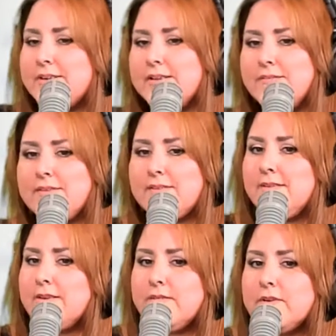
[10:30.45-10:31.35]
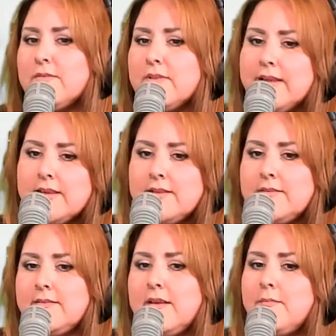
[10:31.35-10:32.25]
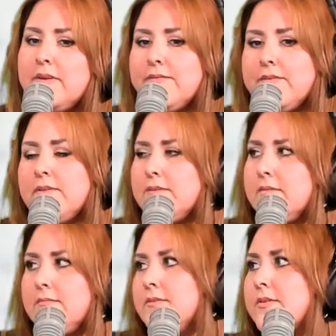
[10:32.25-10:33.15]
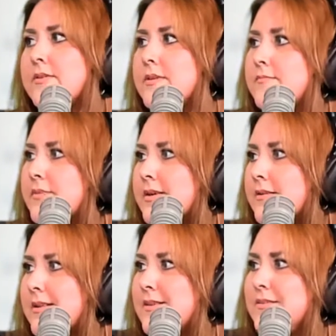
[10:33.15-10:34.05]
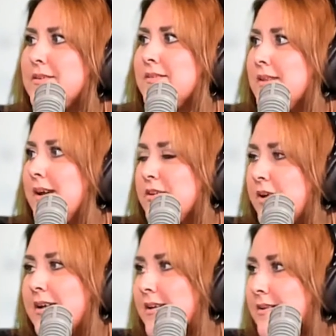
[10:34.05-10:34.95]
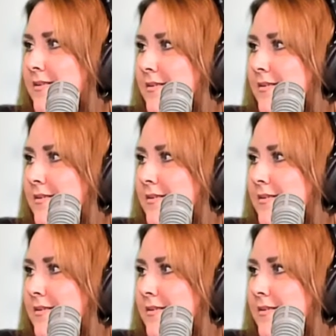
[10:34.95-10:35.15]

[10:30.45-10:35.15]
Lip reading: And if it's, you know, if you don't like it, it's not meant for you, then don't do it. But at least you can say I tried it.